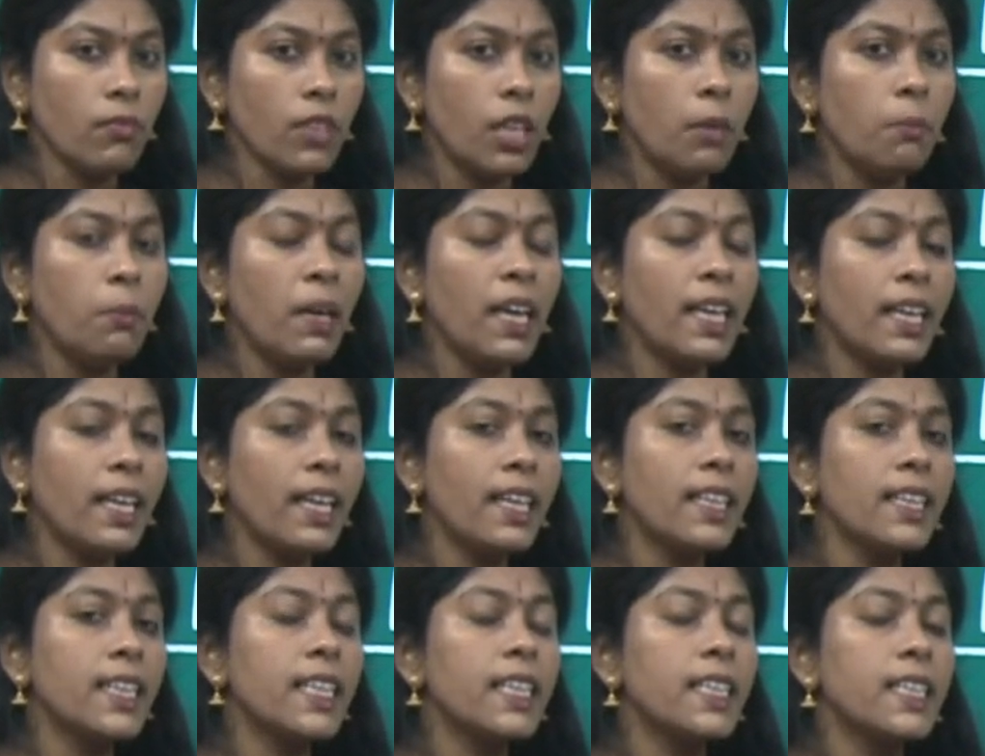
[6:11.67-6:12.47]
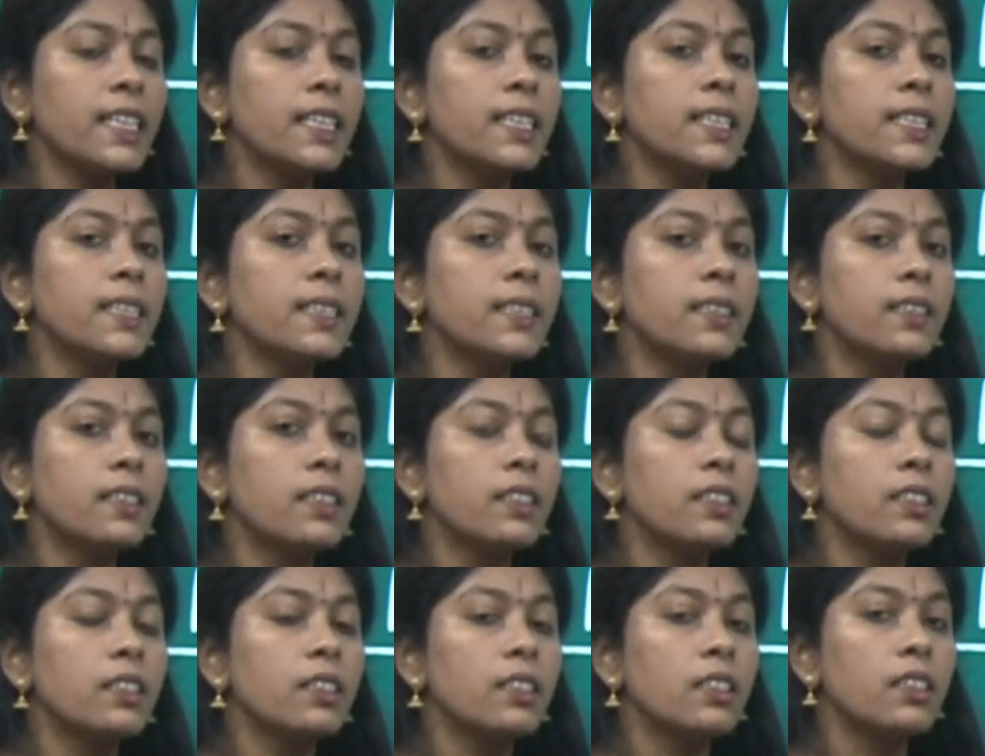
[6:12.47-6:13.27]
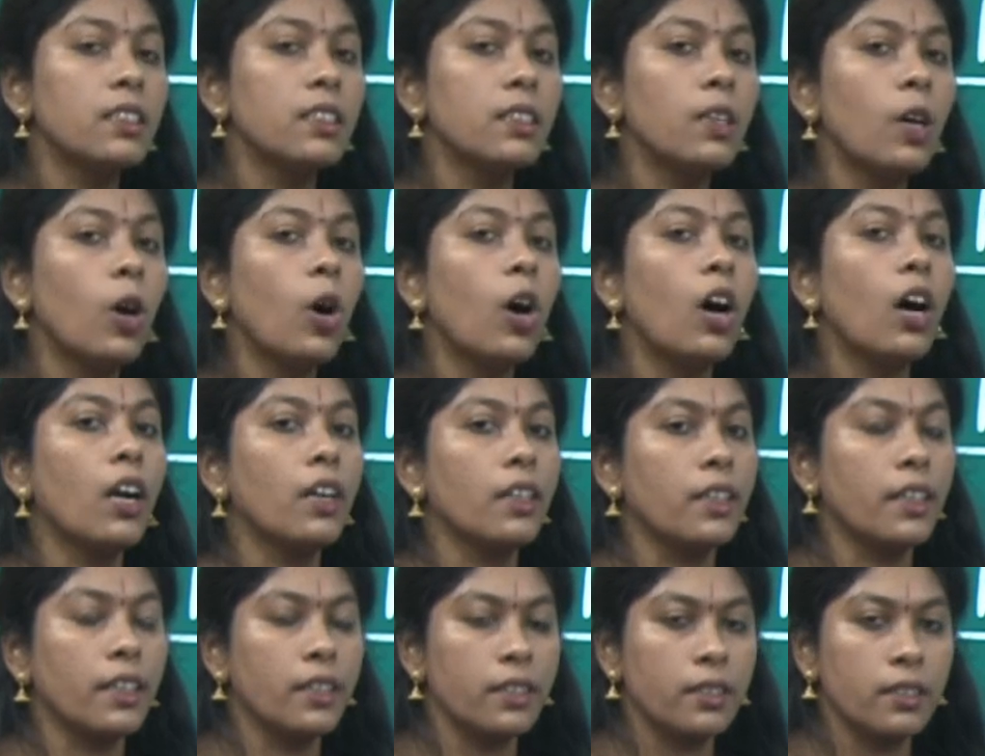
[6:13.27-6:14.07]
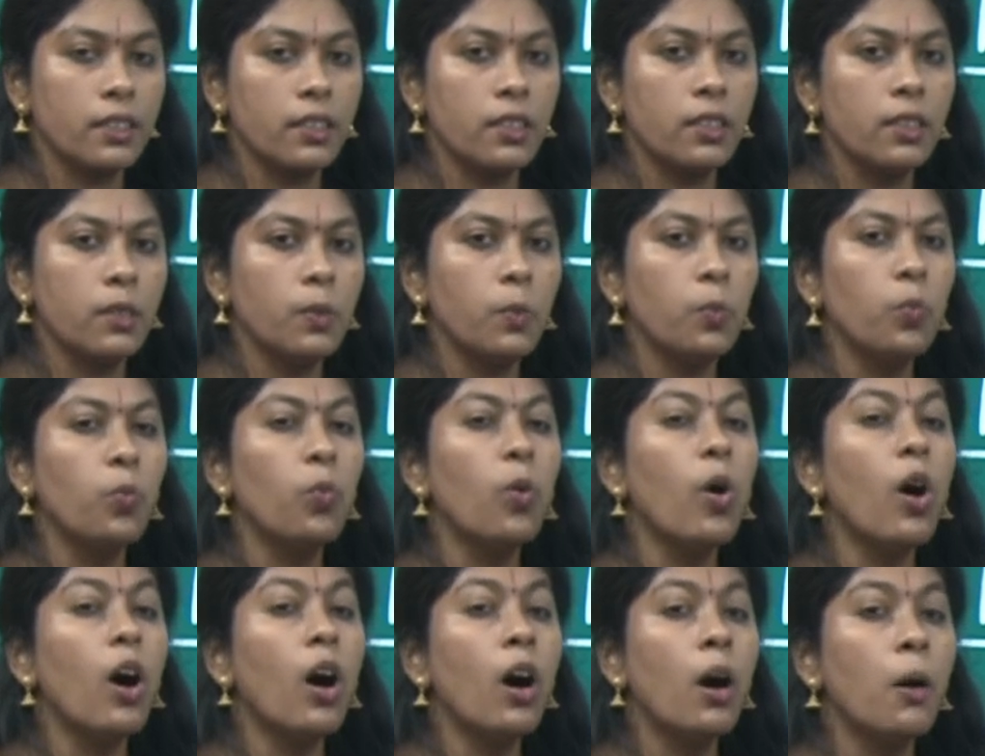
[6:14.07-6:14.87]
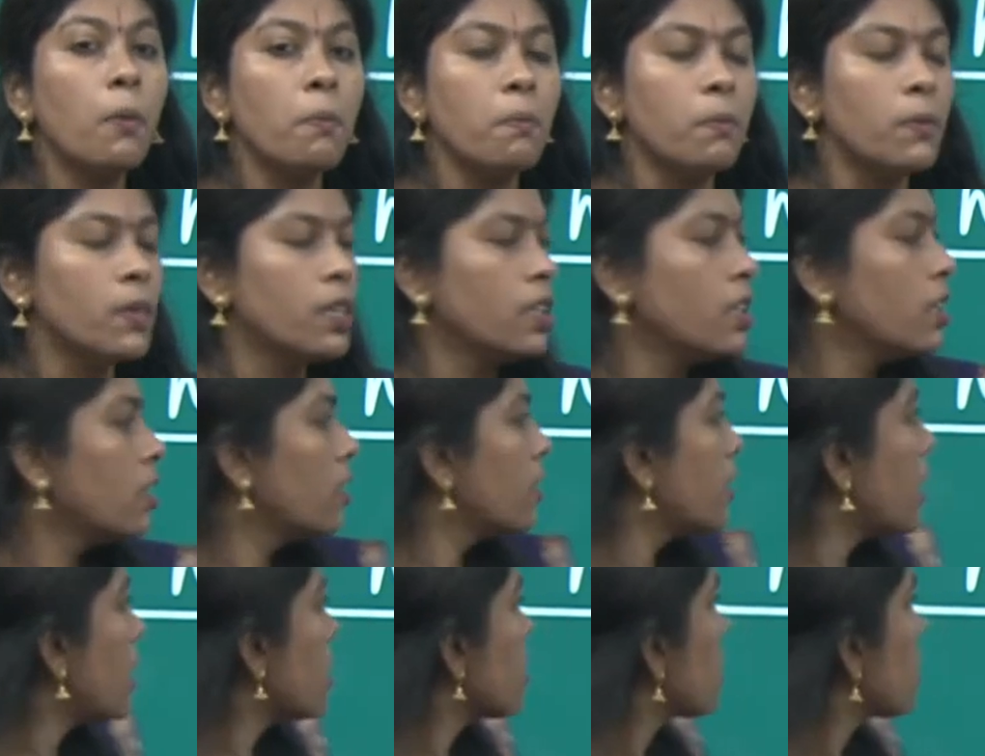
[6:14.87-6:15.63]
making the earth hot, warm. That